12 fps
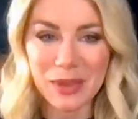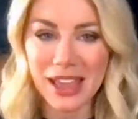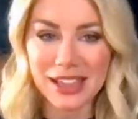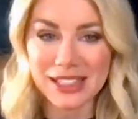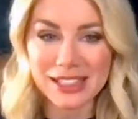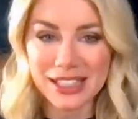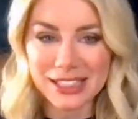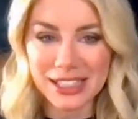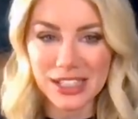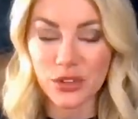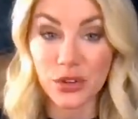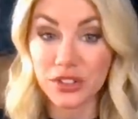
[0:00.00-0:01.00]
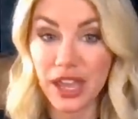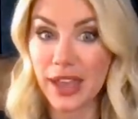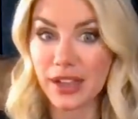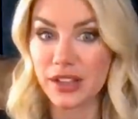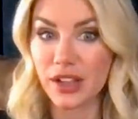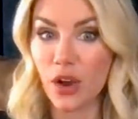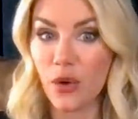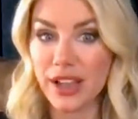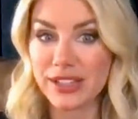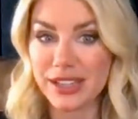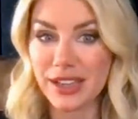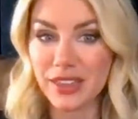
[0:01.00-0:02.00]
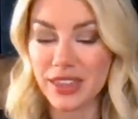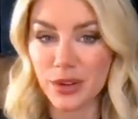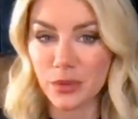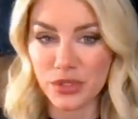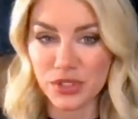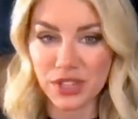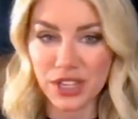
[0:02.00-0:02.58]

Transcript: As a sixteen year old, I had no idea that it was